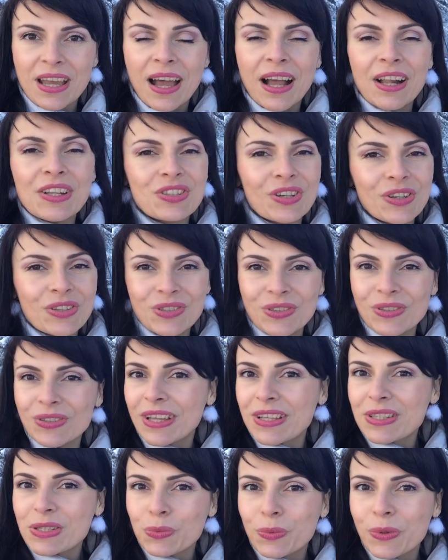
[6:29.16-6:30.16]
I'll talk to you
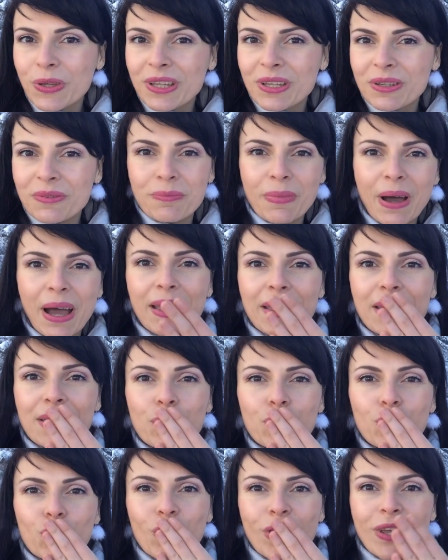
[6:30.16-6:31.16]
next week.
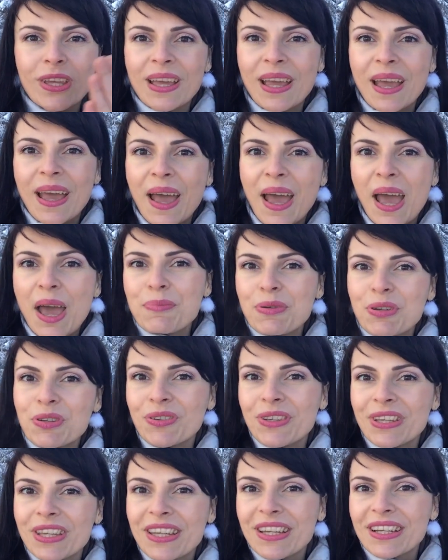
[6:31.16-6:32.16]
Bye! Happy
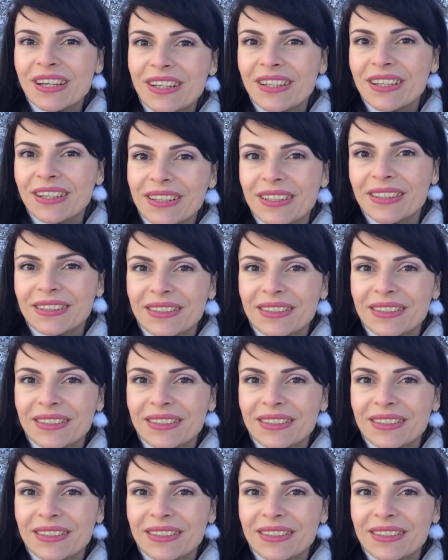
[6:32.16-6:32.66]
New Year!